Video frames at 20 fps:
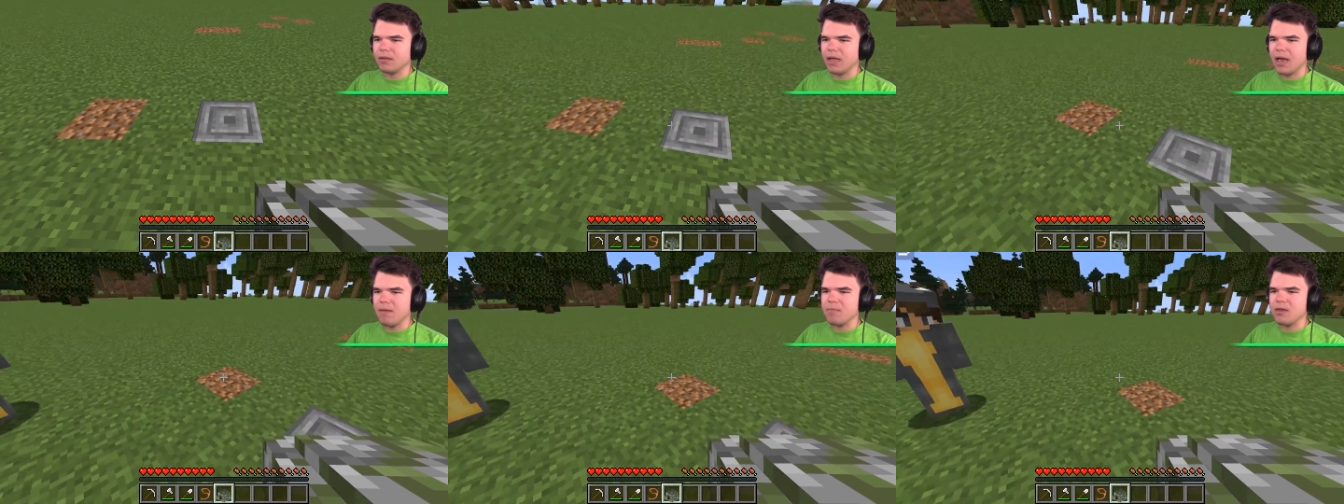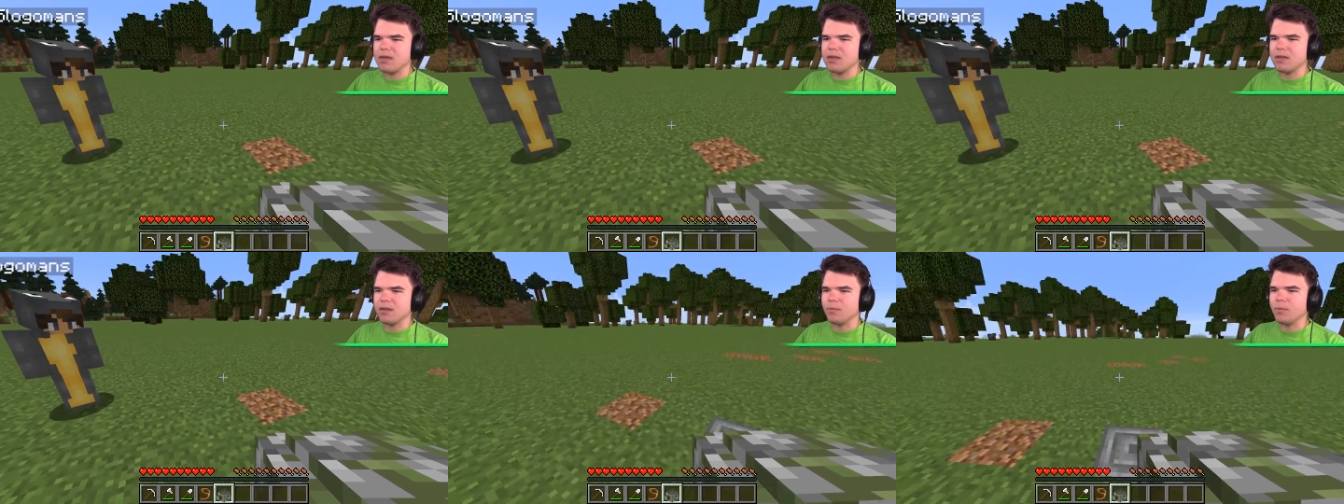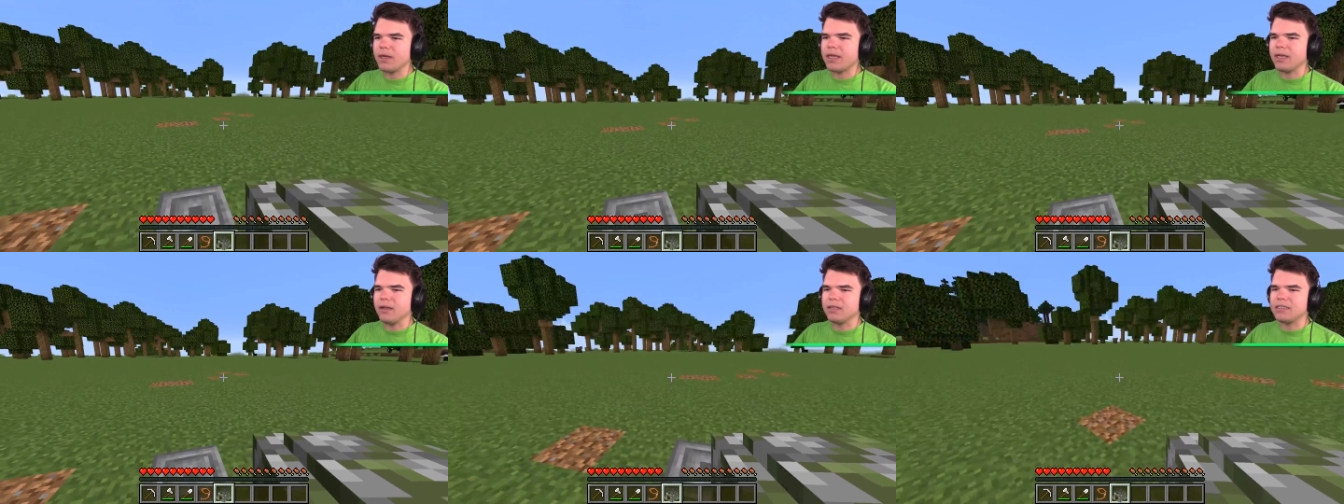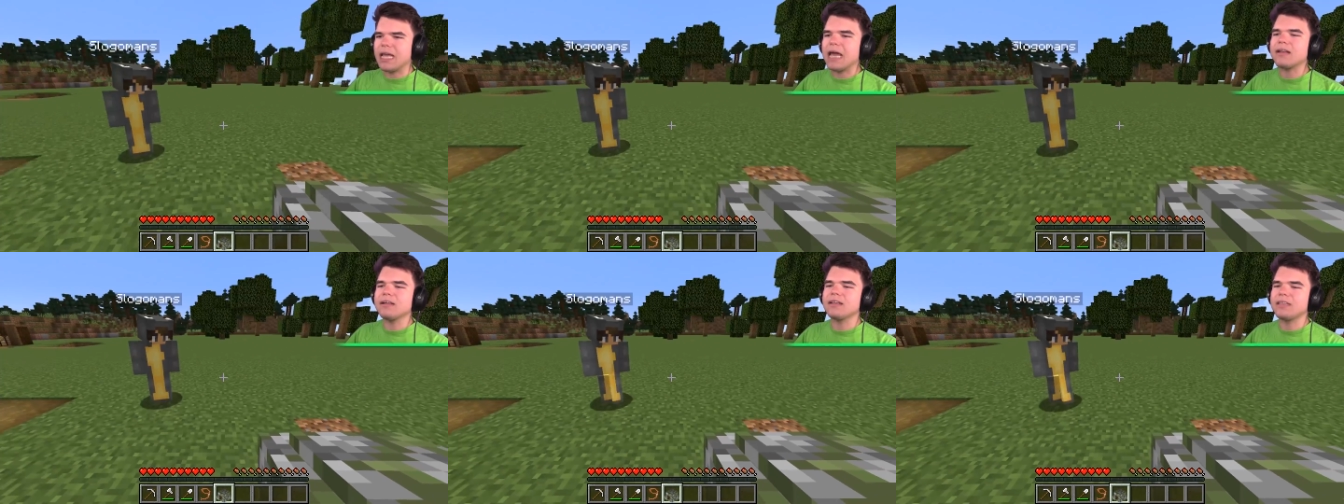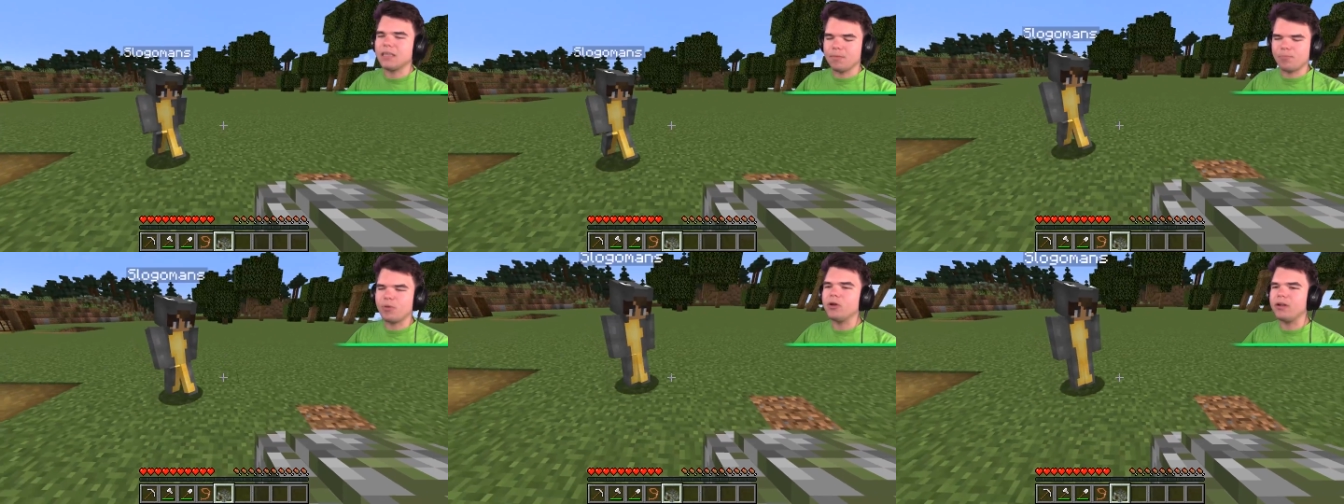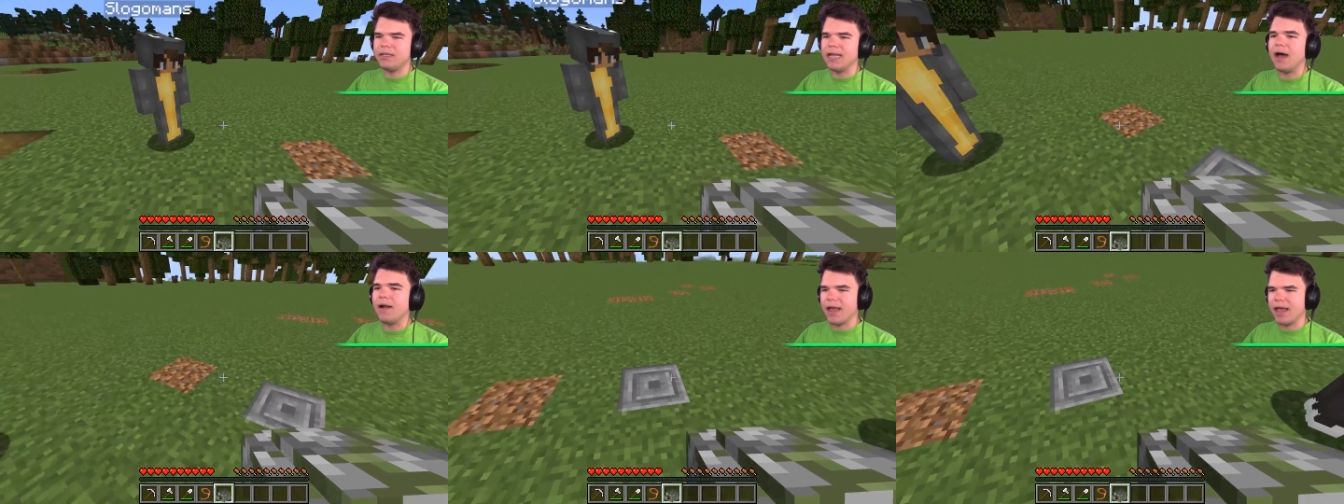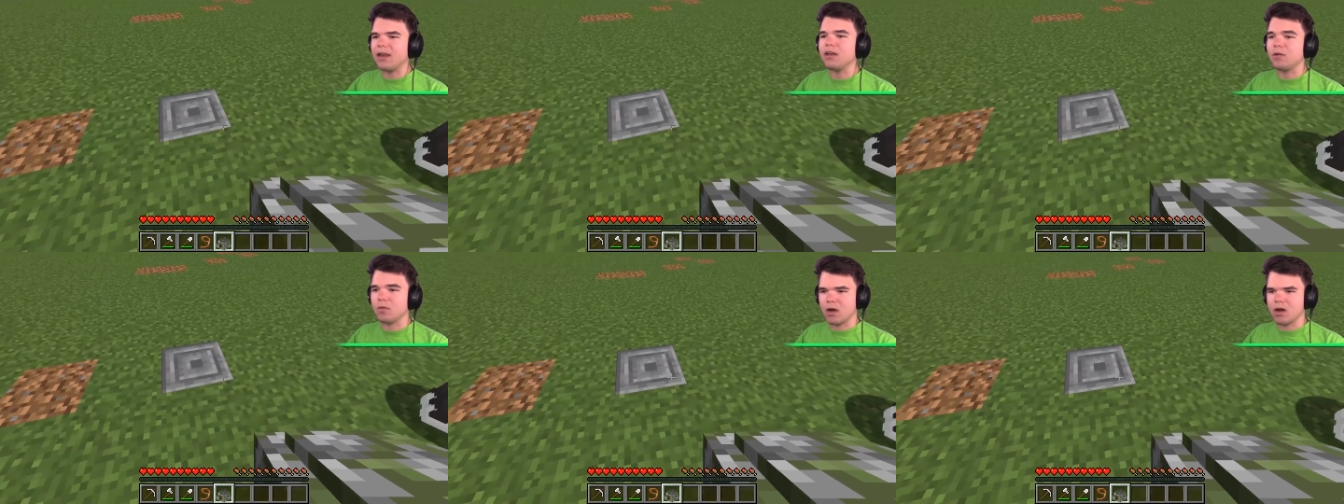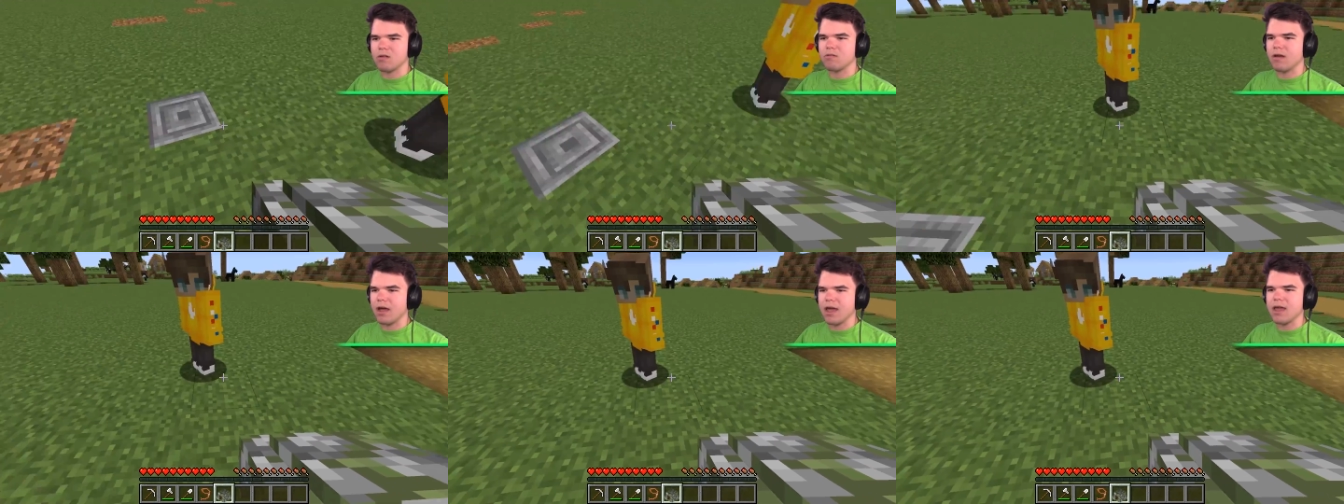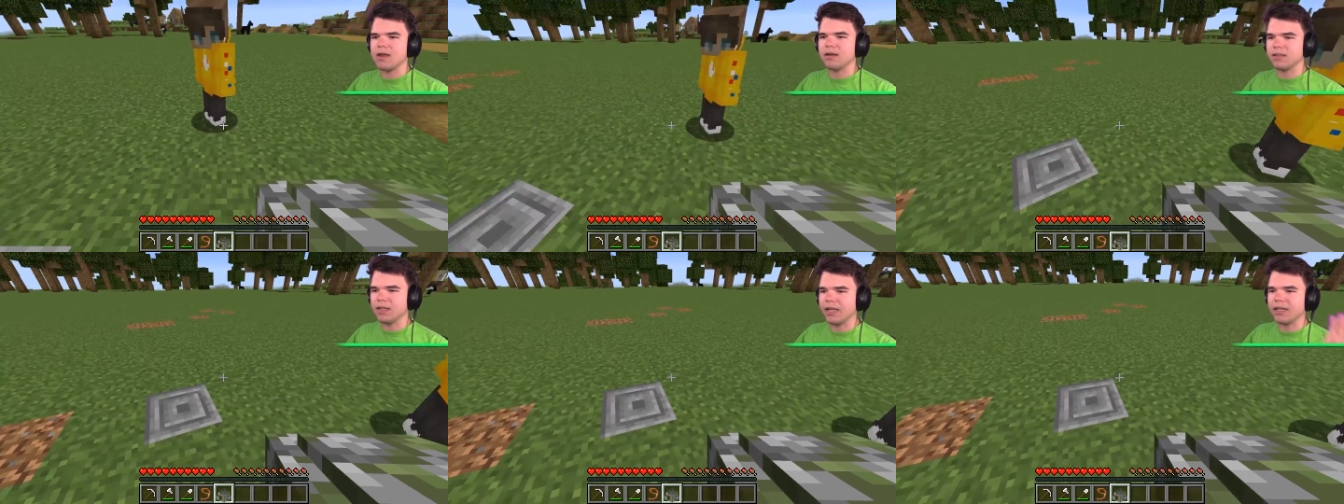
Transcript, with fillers: I mean, do we it. can technically put it down anywhere, right?